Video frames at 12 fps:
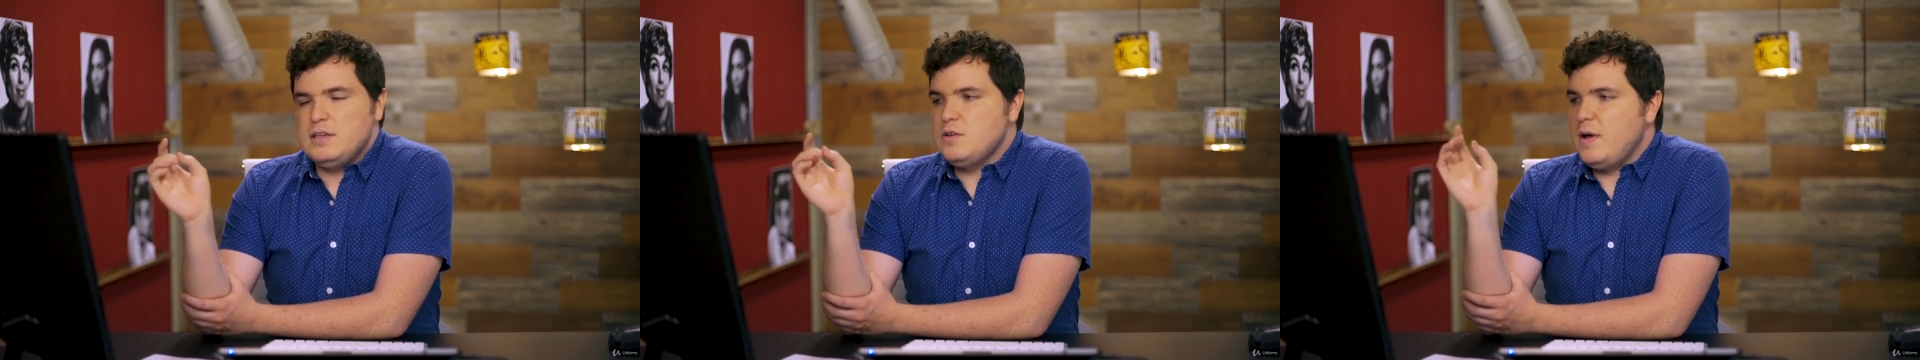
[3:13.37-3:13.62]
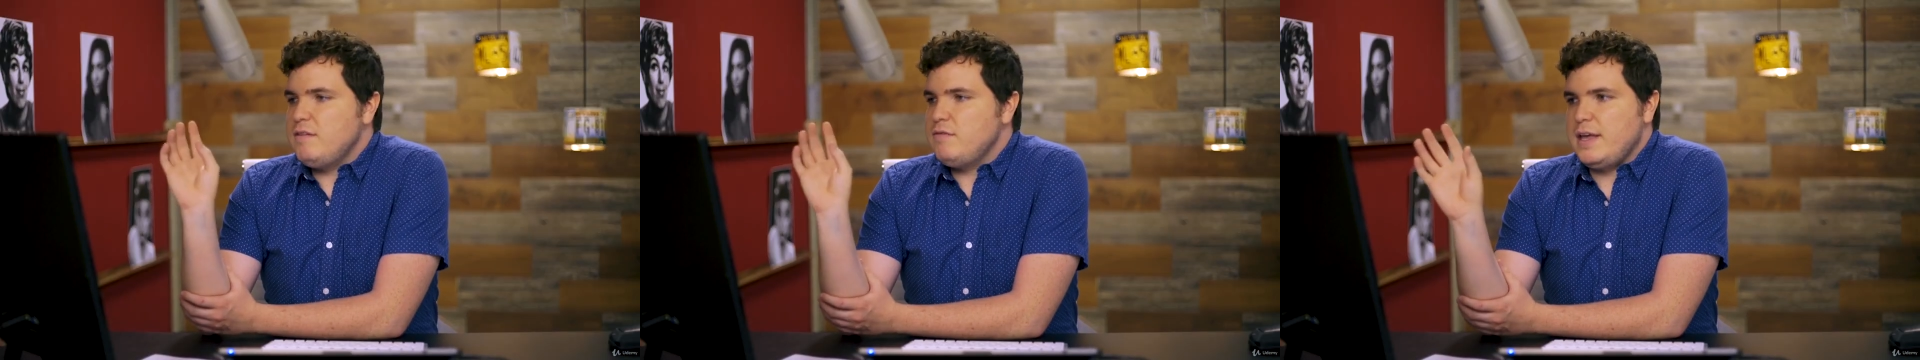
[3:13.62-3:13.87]

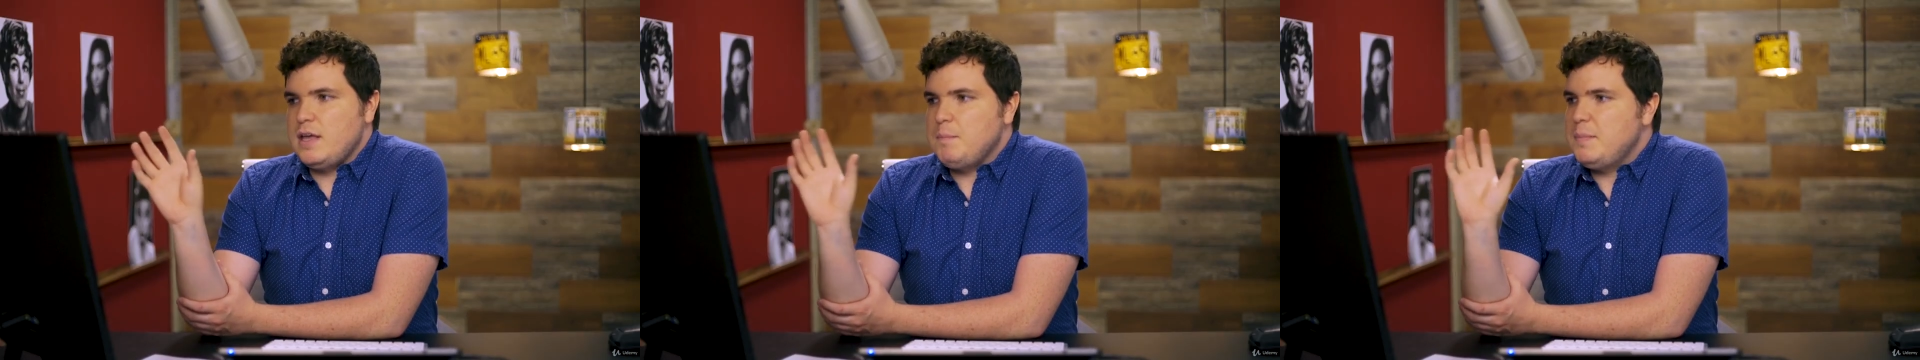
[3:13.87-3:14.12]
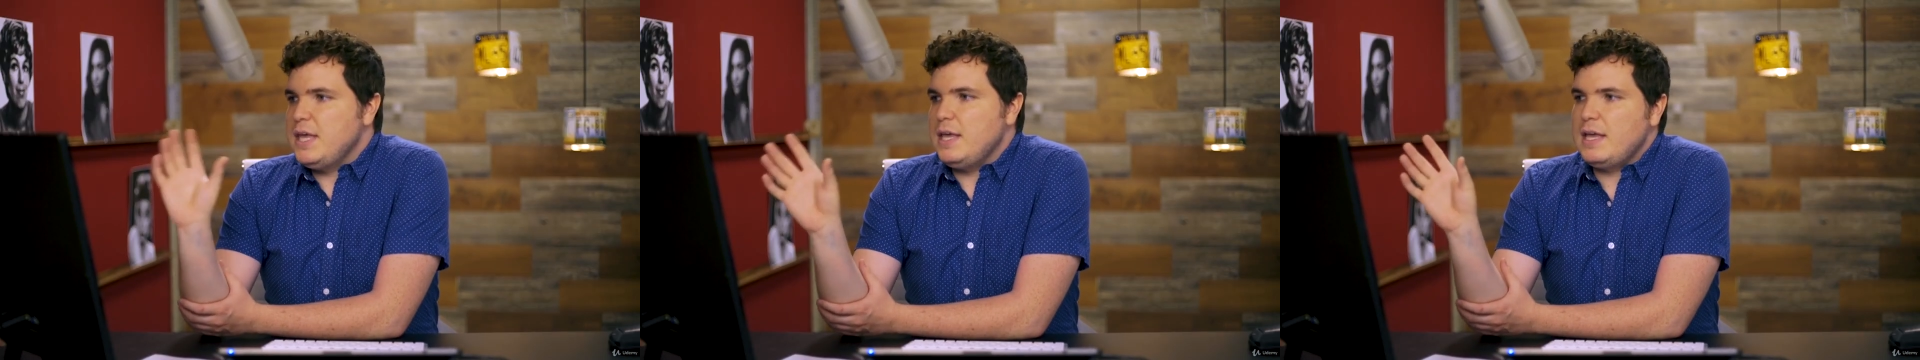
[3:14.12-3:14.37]
so I have like a
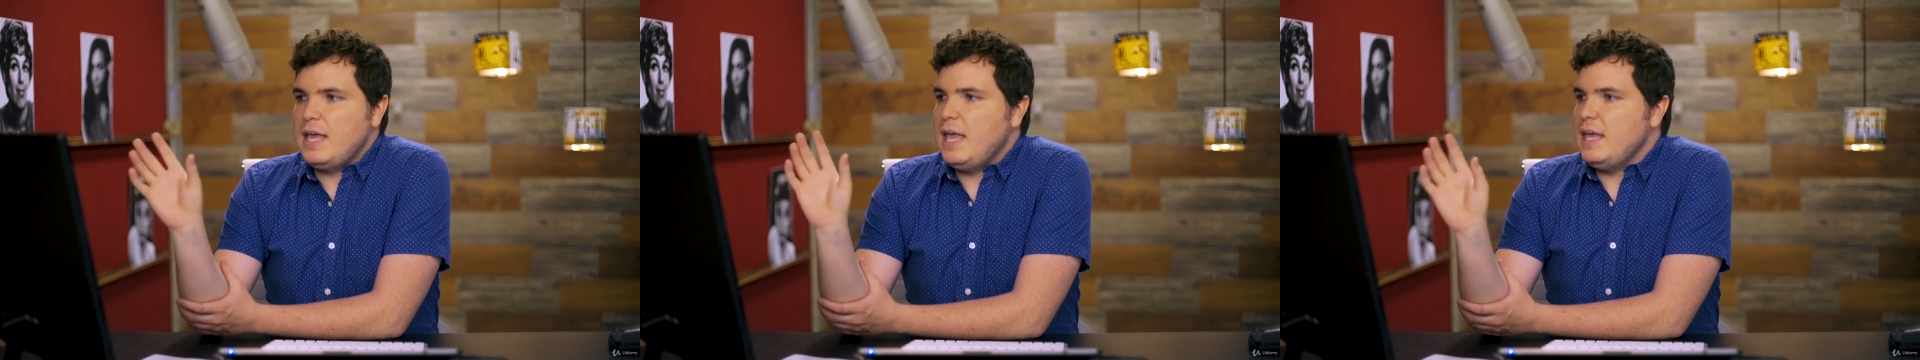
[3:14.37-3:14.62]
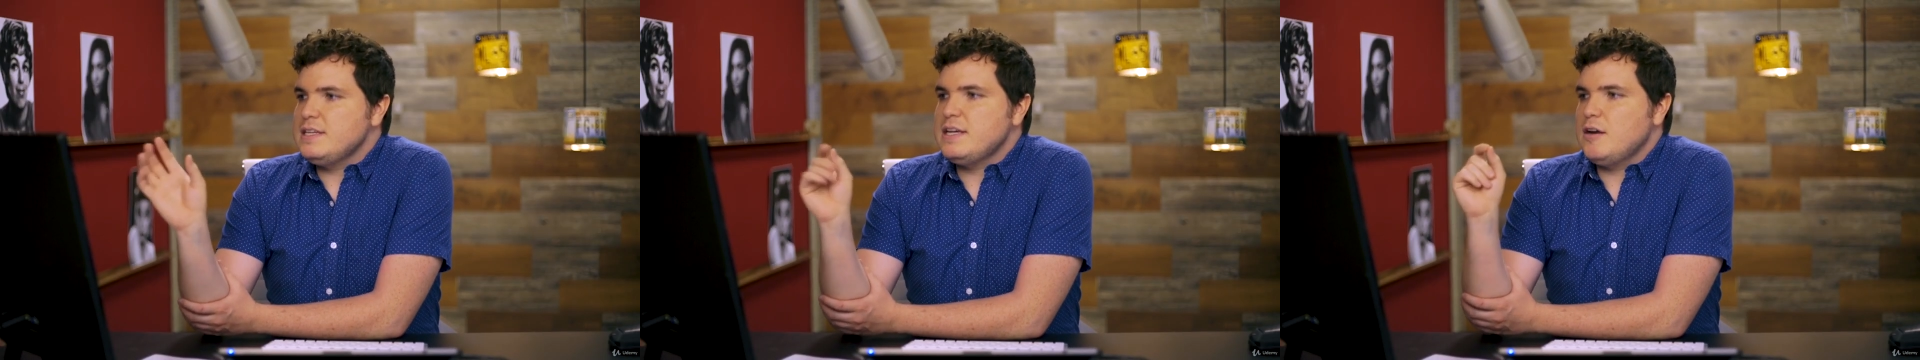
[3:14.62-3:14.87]
big
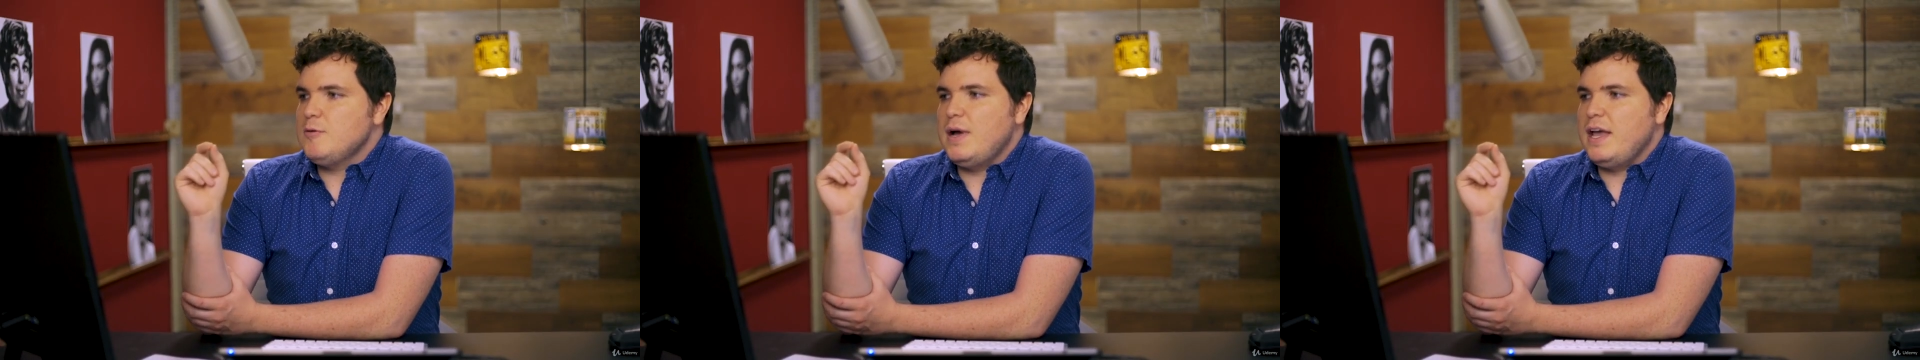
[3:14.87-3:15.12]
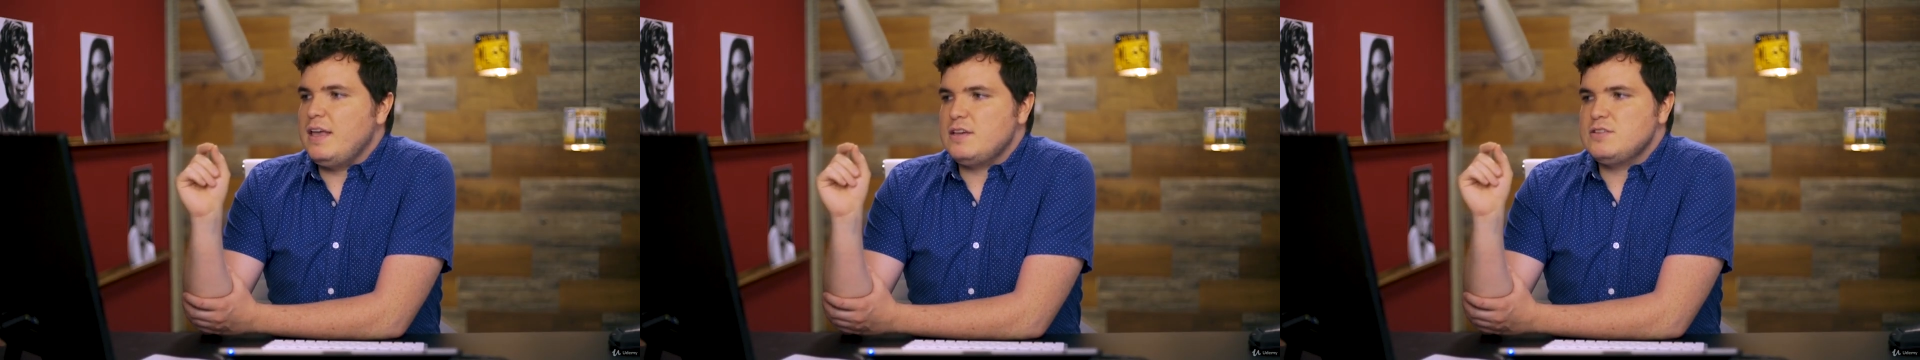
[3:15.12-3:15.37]
8
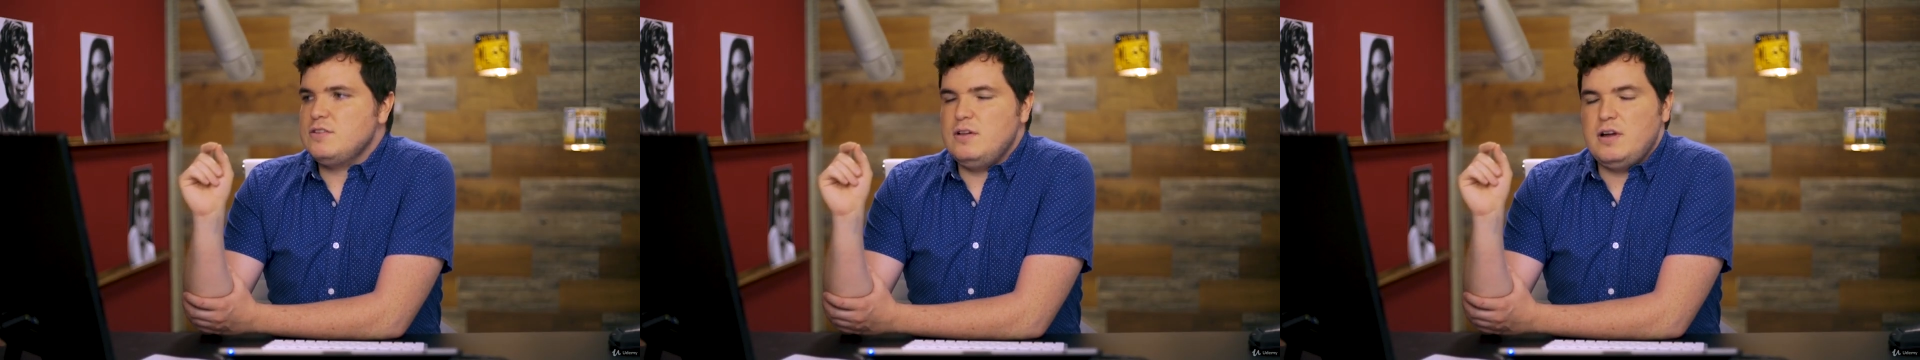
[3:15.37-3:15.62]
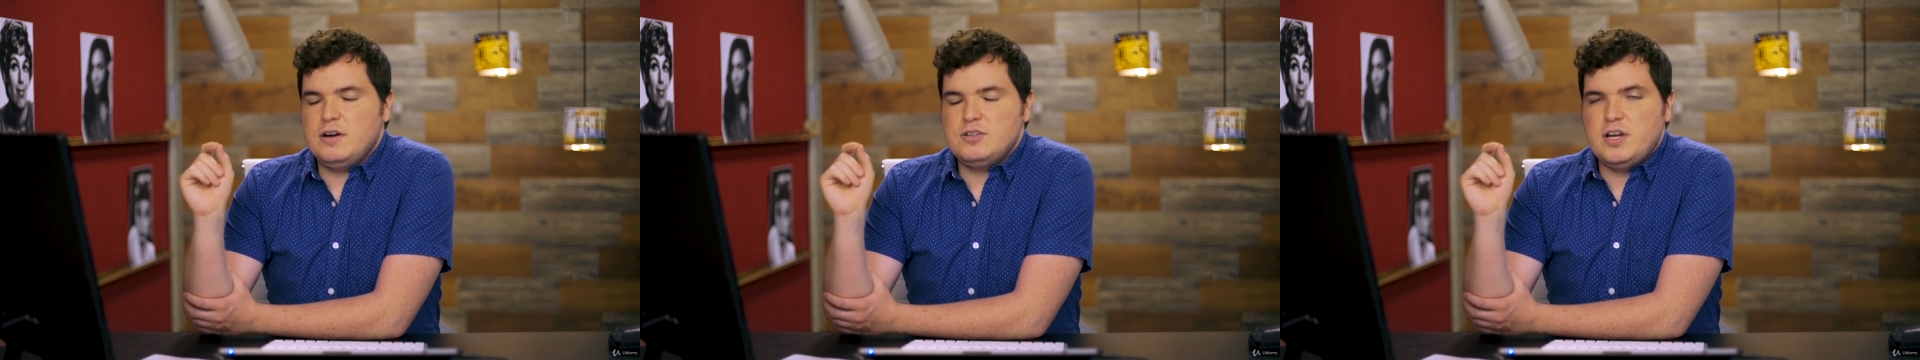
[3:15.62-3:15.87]
terabyte external
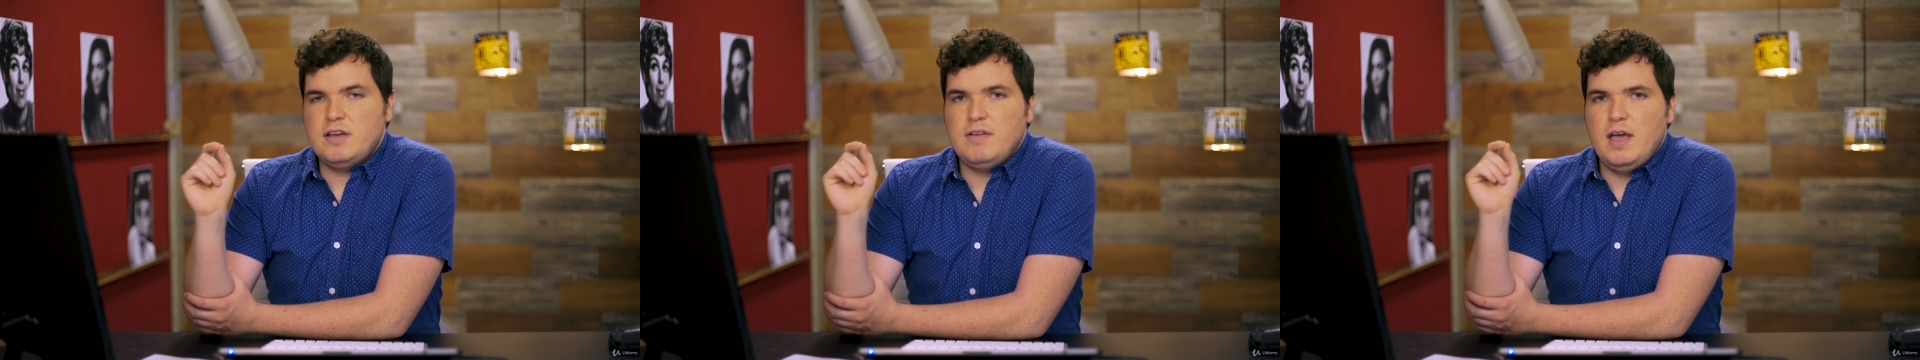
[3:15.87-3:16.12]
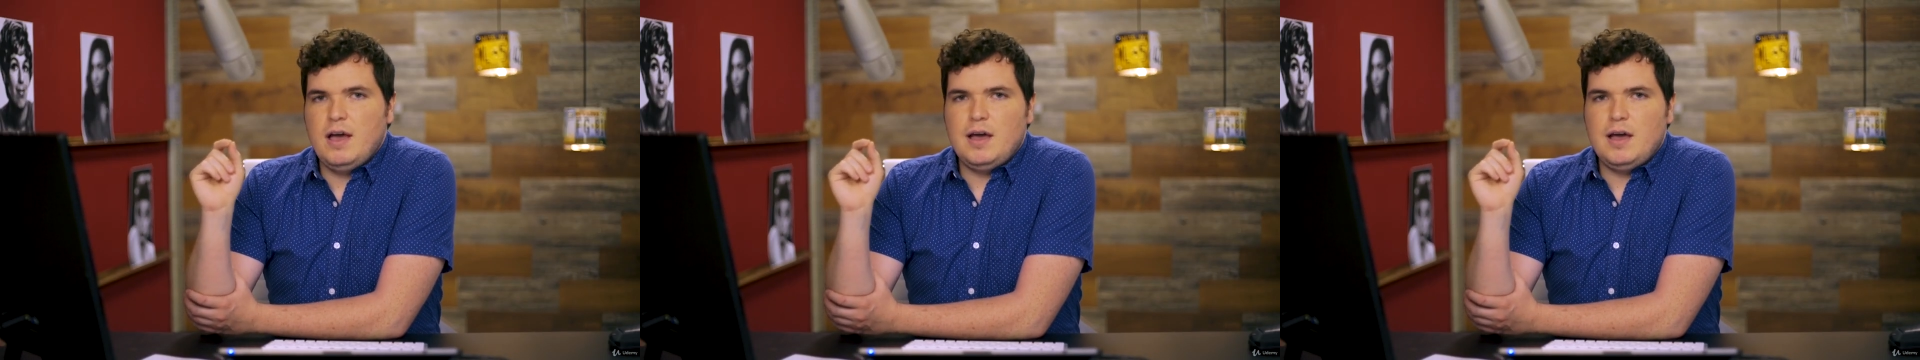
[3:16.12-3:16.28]
hard drive,